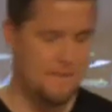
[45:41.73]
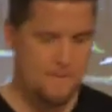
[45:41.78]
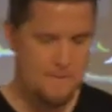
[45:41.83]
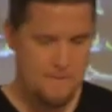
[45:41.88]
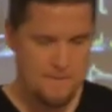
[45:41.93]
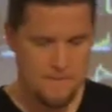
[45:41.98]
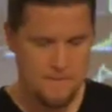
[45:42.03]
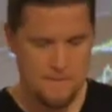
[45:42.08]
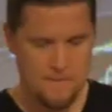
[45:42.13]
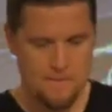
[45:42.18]

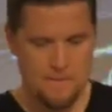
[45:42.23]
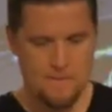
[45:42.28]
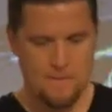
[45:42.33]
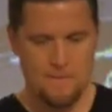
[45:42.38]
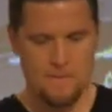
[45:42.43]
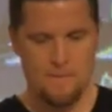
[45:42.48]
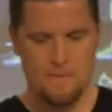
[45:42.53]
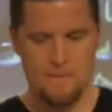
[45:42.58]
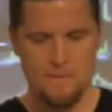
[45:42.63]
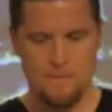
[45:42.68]

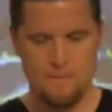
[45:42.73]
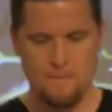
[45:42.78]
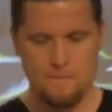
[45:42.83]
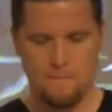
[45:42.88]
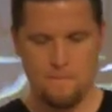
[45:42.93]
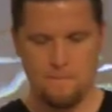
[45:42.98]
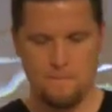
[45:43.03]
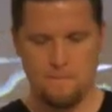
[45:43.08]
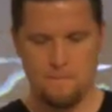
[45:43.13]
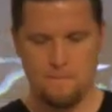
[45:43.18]

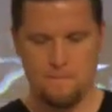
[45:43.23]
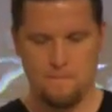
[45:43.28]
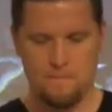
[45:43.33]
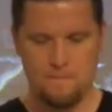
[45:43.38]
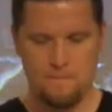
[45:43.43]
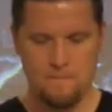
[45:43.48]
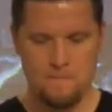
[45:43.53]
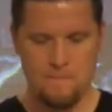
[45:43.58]
[no speech]